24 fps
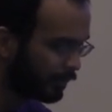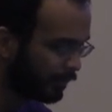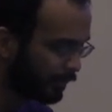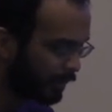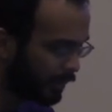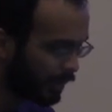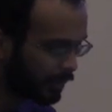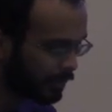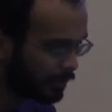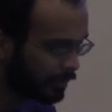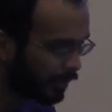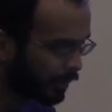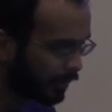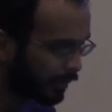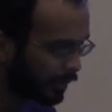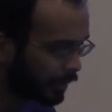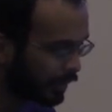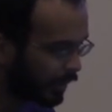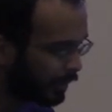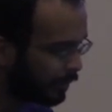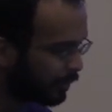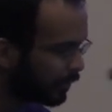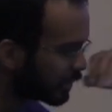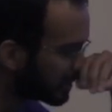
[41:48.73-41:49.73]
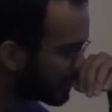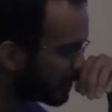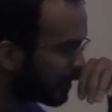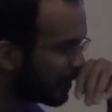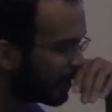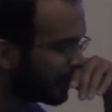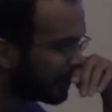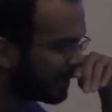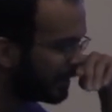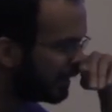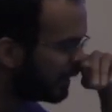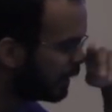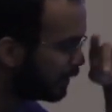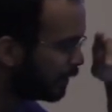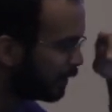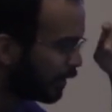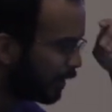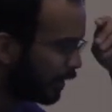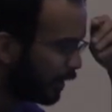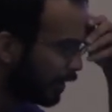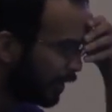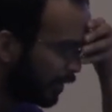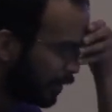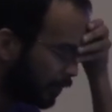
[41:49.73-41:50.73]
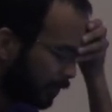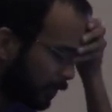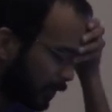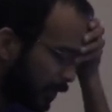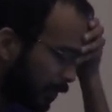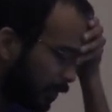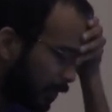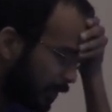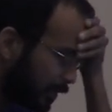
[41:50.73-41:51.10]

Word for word: the on target light wasn't on. Um, some of